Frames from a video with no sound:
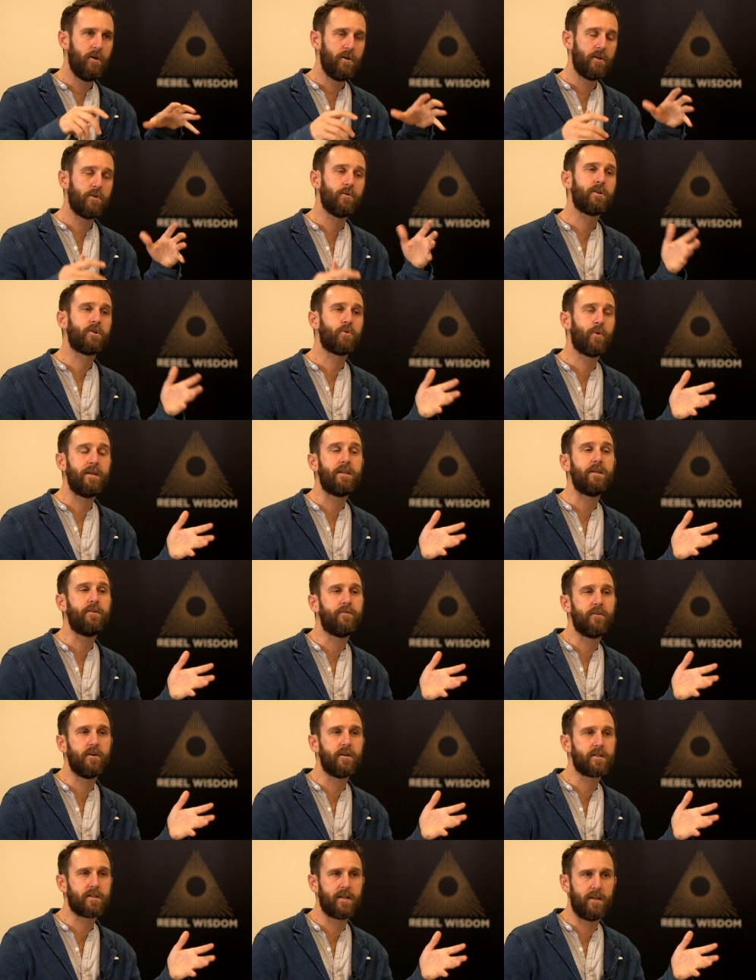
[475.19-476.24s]
to a
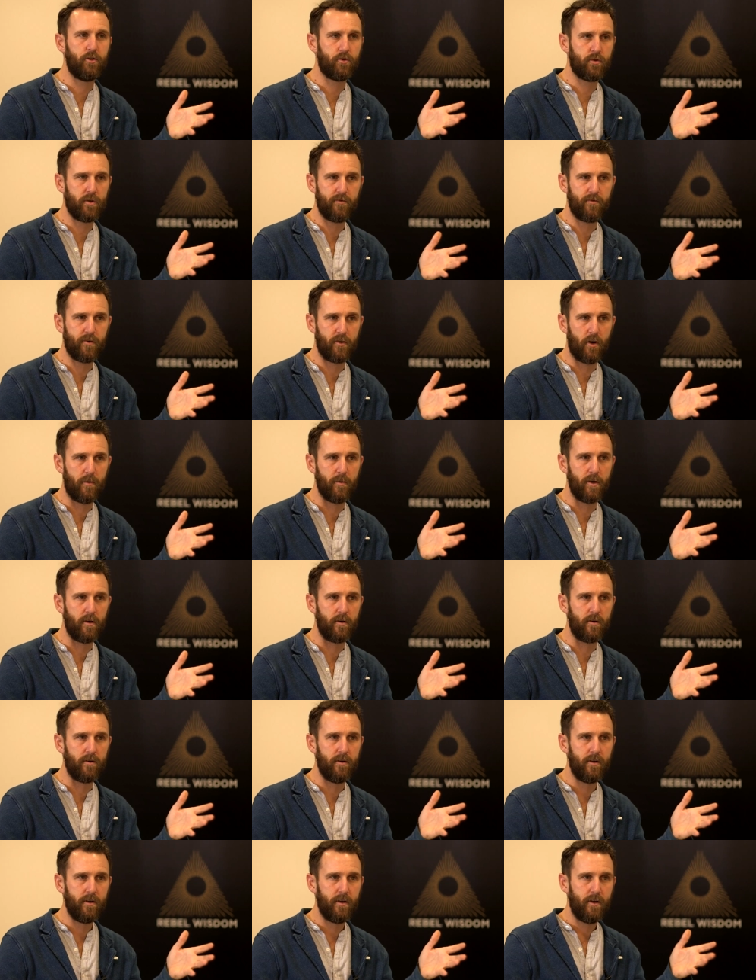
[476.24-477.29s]
21st century phenomenon.